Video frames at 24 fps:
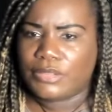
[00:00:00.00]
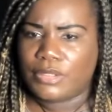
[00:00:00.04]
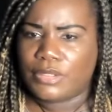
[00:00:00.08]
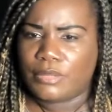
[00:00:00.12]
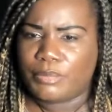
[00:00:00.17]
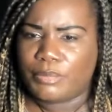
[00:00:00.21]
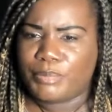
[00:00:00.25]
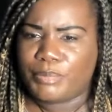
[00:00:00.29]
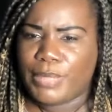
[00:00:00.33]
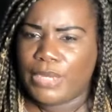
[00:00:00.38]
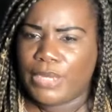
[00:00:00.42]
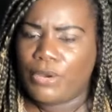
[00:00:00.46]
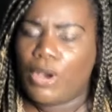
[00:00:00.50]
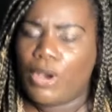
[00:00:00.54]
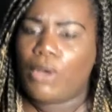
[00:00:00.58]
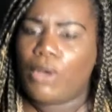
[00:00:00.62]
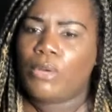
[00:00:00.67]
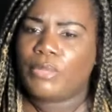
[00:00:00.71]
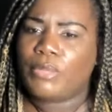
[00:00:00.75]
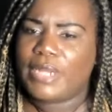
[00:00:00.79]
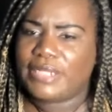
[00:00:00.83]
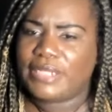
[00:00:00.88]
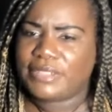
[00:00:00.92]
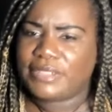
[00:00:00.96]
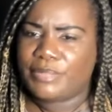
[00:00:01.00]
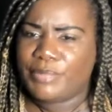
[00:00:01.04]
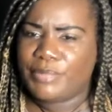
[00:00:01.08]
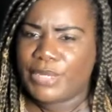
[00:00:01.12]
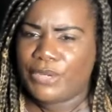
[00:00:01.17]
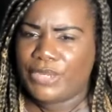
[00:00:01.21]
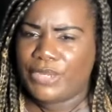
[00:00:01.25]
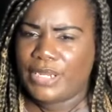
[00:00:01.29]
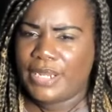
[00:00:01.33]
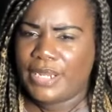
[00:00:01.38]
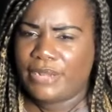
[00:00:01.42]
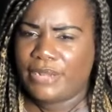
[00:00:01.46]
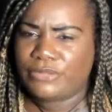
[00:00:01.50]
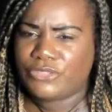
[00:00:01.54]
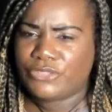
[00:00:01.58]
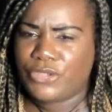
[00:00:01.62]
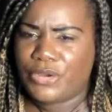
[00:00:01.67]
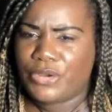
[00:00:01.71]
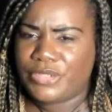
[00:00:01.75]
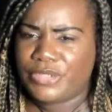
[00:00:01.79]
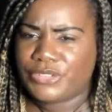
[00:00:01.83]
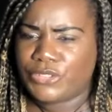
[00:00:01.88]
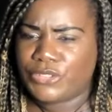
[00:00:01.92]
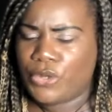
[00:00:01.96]
Bill. Oh, that's a billionaire,
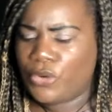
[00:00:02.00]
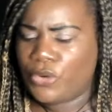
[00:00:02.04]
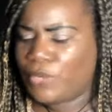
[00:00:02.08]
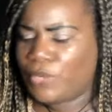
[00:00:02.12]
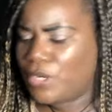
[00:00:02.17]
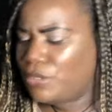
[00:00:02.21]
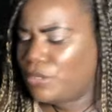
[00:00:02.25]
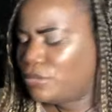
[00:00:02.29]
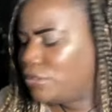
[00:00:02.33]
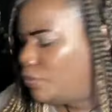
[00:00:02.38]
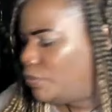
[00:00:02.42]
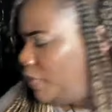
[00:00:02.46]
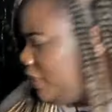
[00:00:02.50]
George Soros.